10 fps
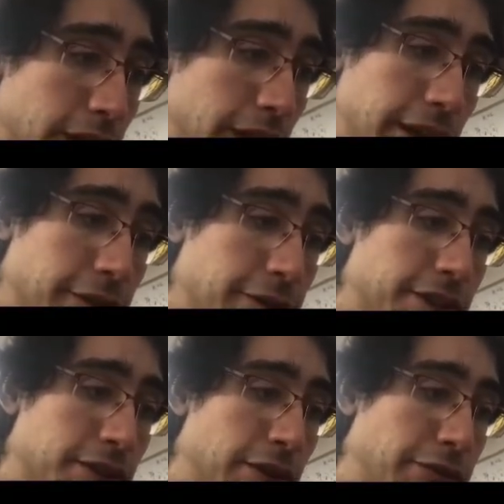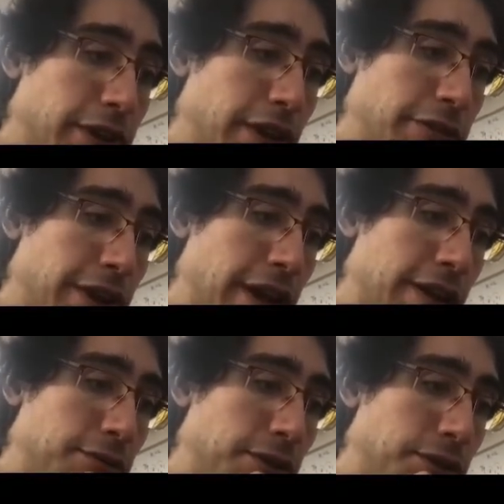And it works. So if we add
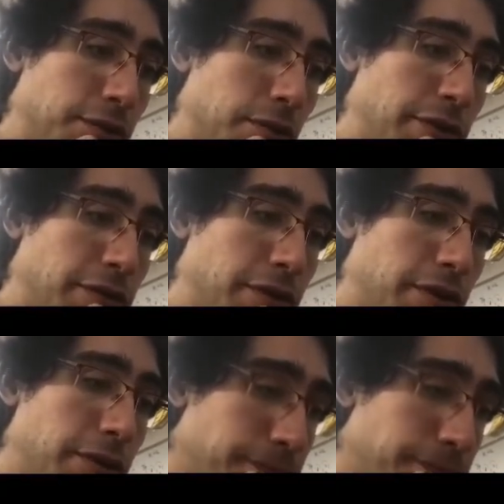1, 2, 3, 4